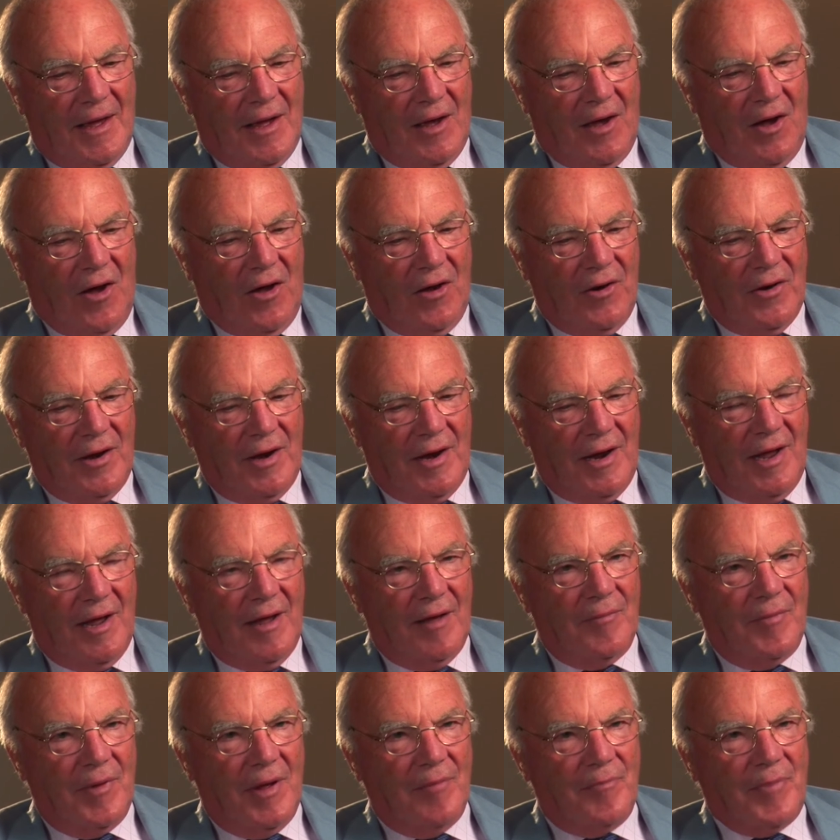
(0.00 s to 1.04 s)
on
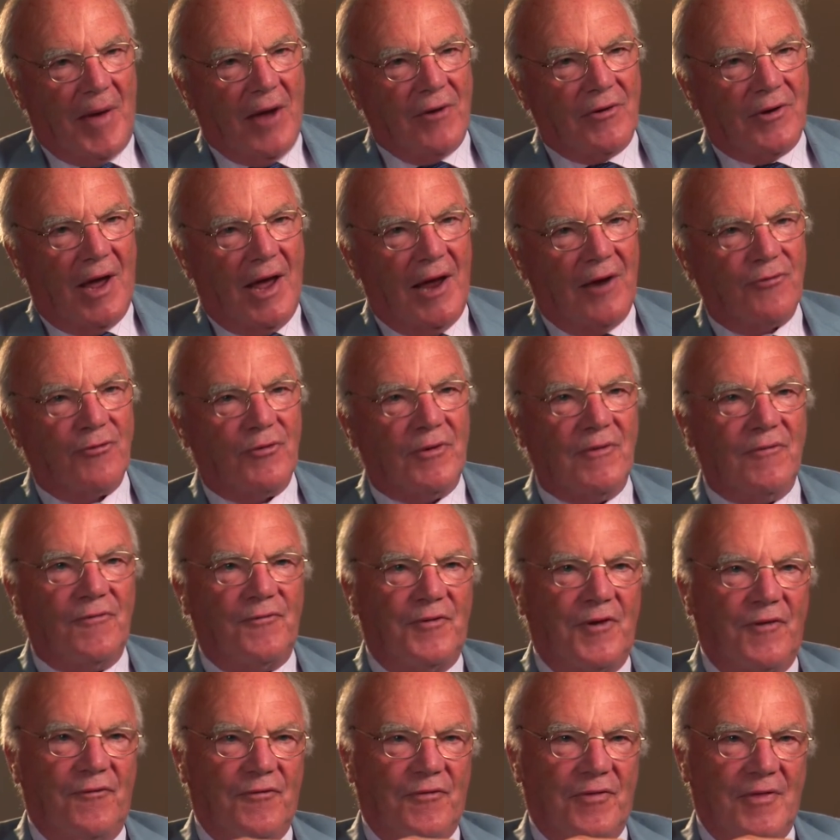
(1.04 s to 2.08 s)
about
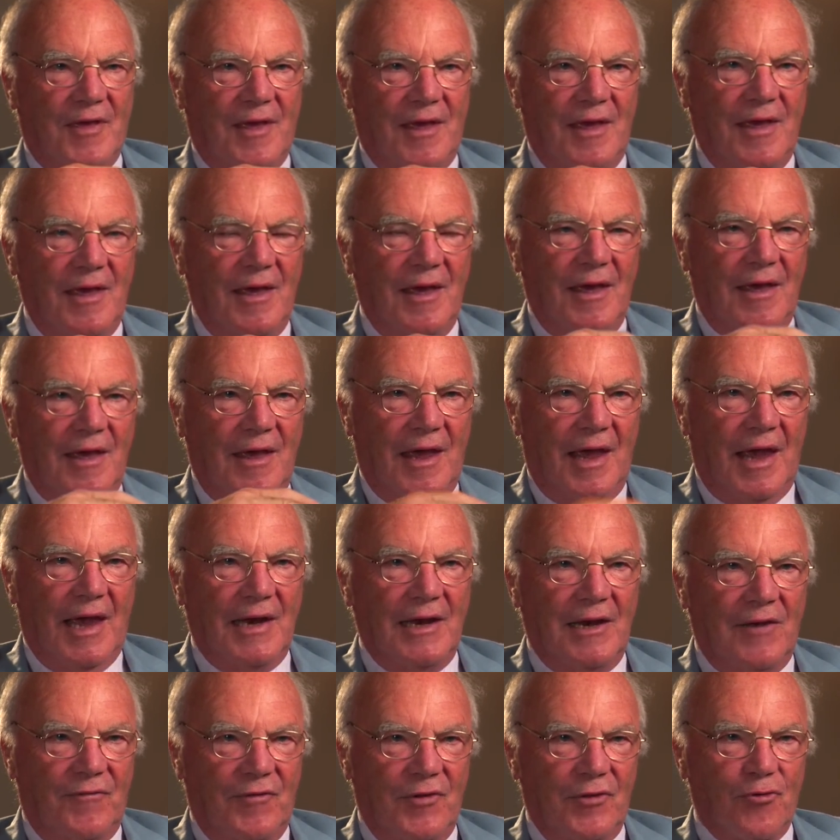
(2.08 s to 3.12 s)
150
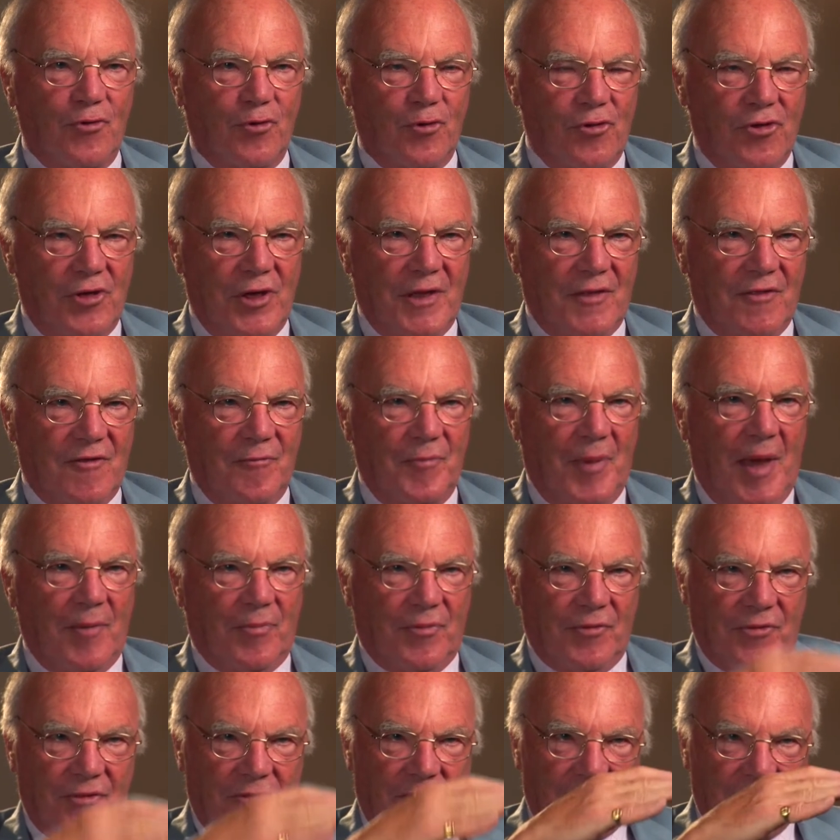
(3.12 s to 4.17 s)
individual sheets of
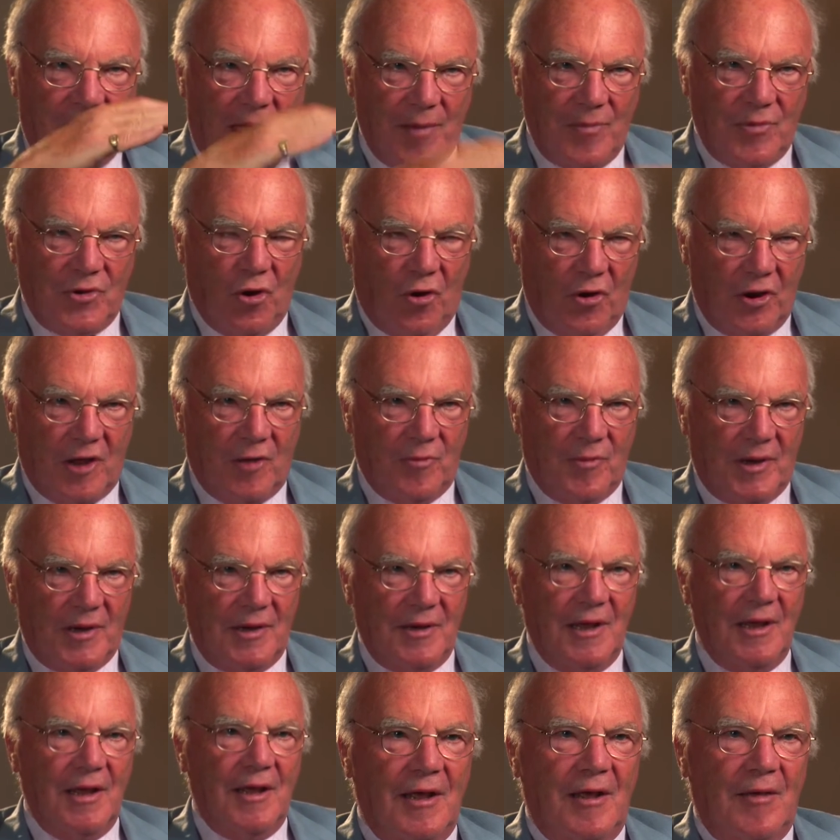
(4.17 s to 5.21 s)
paper, the same
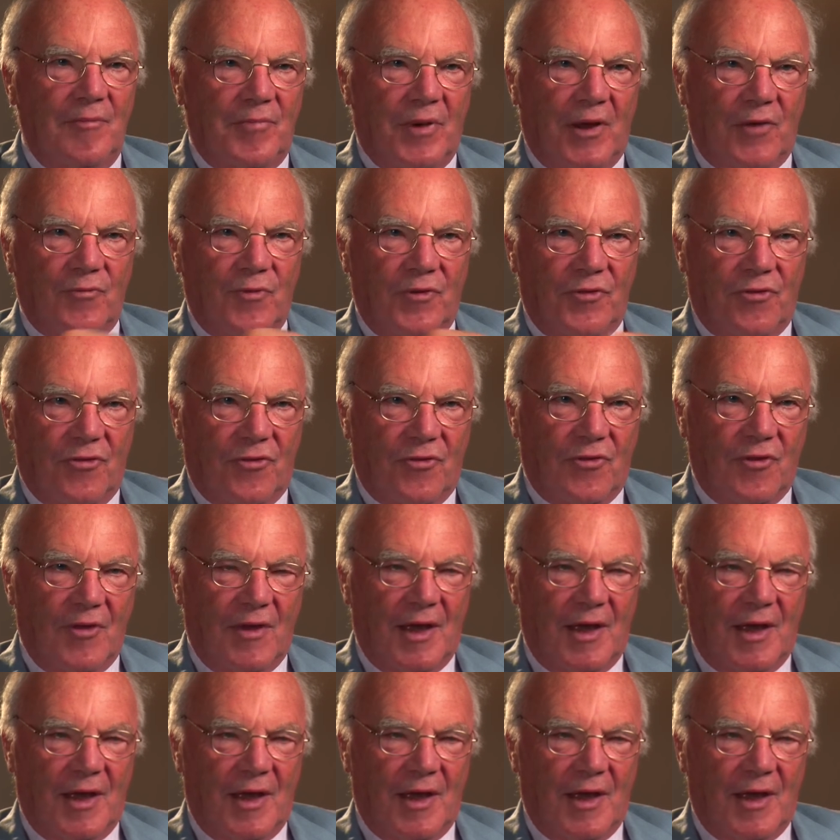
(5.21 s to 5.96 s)
document, but with